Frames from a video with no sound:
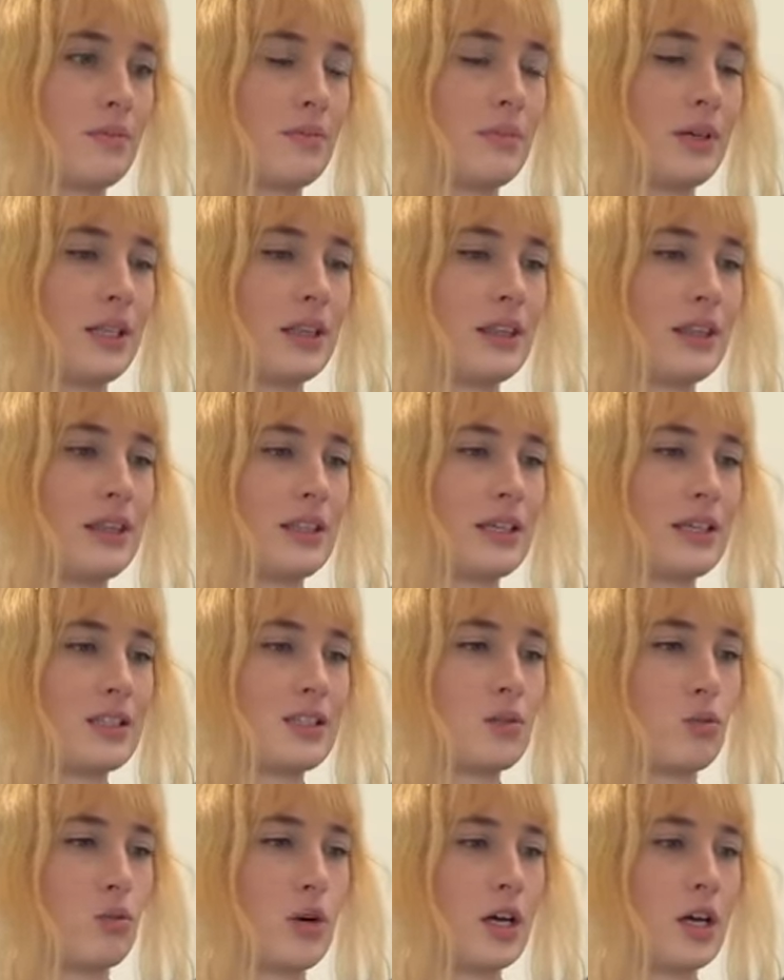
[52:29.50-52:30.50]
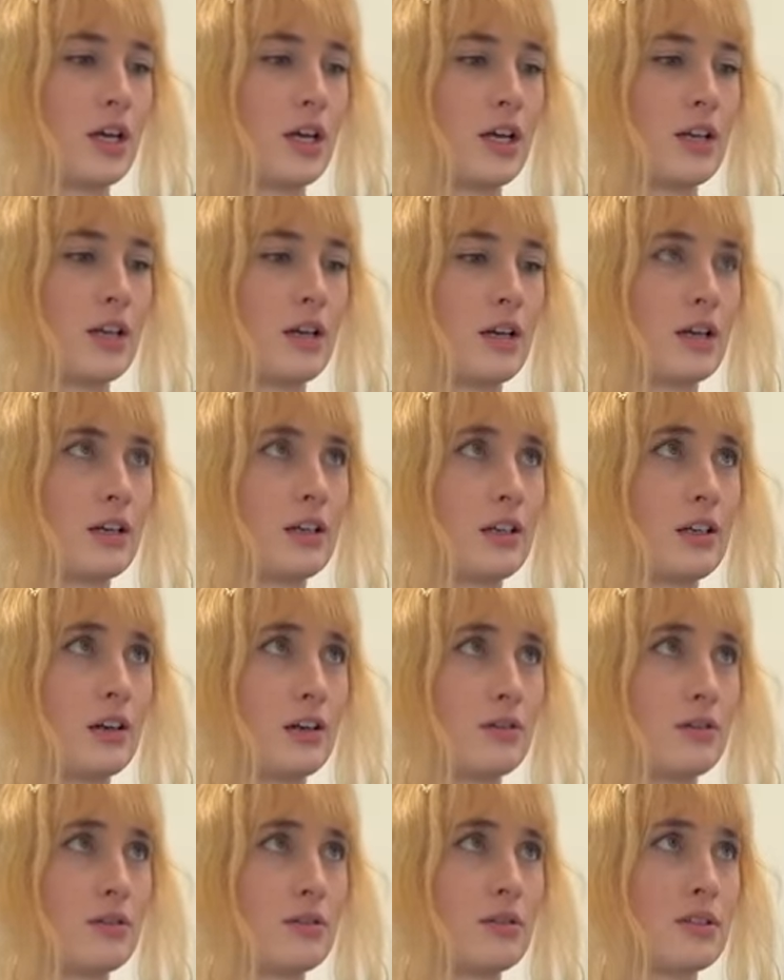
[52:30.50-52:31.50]
but this one
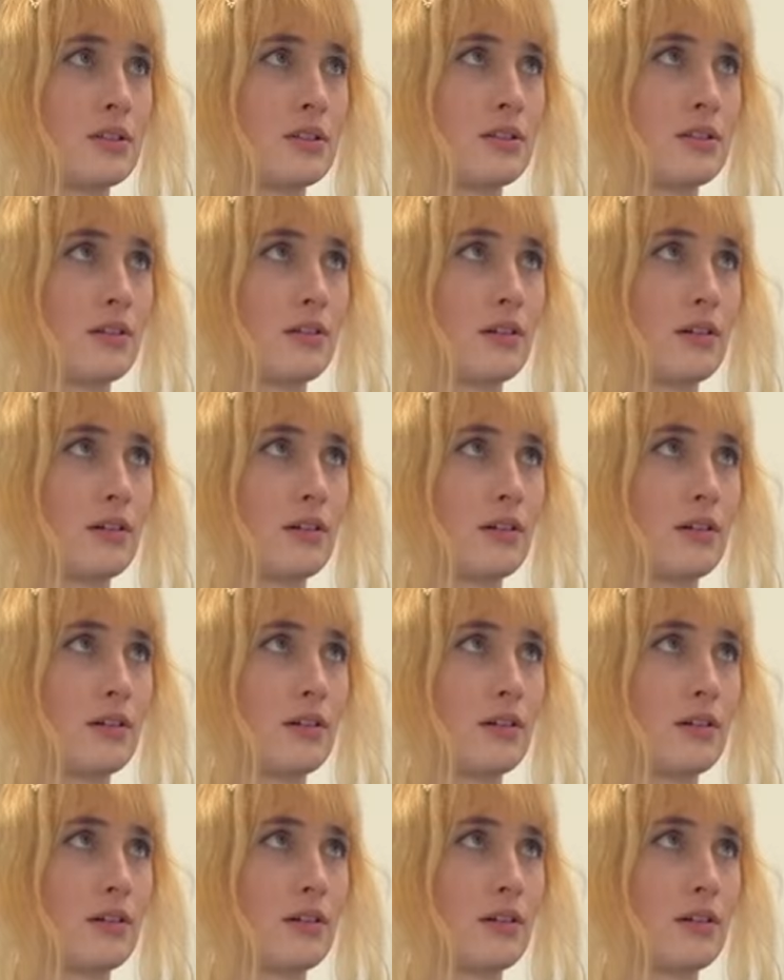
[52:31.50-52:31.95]
goes